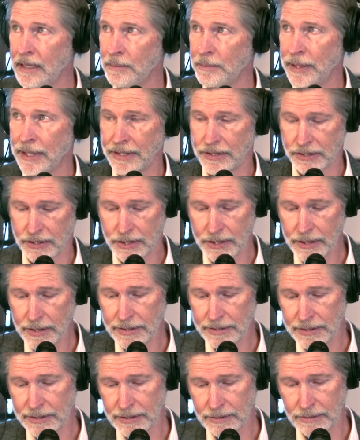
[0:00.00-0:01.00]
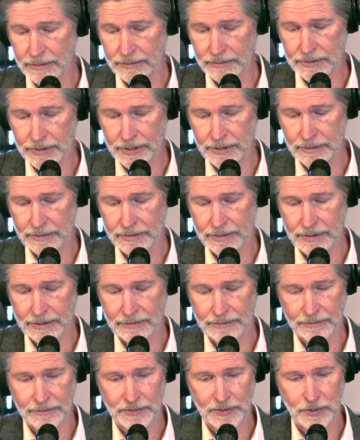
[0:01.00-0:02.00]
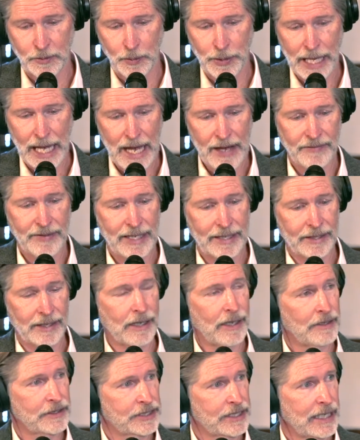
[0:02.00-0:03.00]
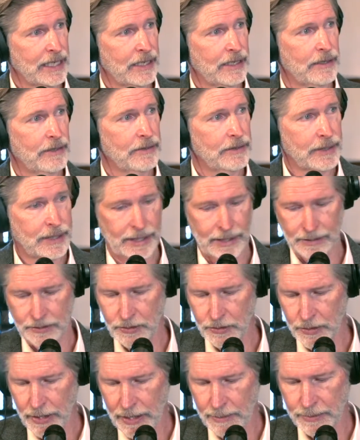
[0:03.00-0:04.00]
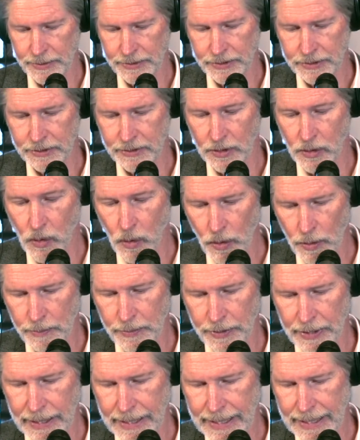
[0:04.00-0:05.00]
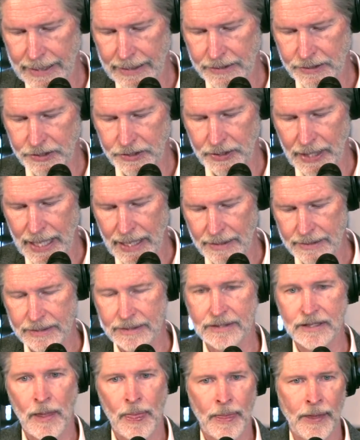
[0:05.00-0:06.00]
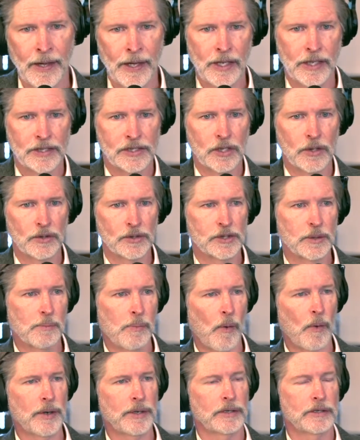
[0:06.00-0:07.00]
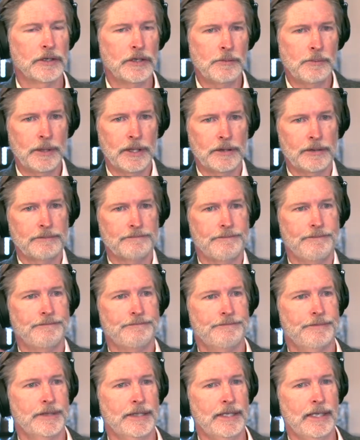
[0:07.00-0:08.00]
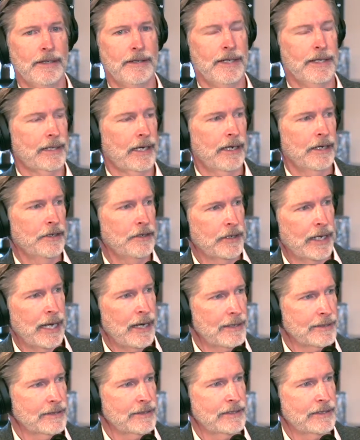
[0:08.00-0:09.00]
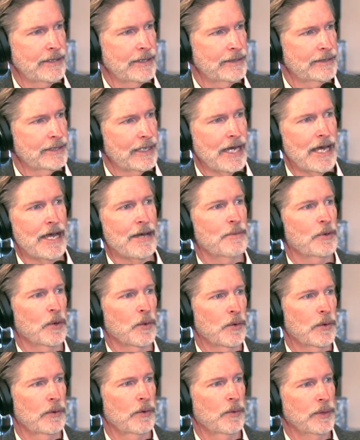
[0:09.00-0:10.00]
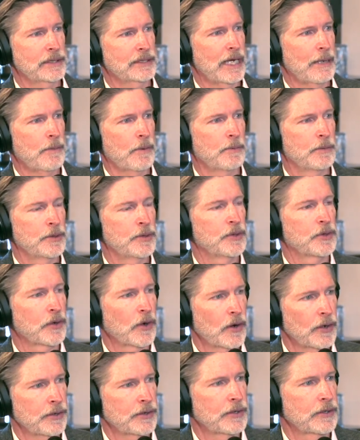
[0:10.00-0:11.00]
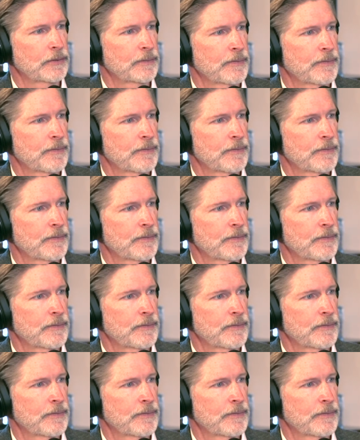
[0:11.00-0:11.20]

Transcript: But it's good to we have that knowledge now, and you're able to incorporate that into your houses. So it's important. Do you build like 100 houses at a time, or what type of builder are you?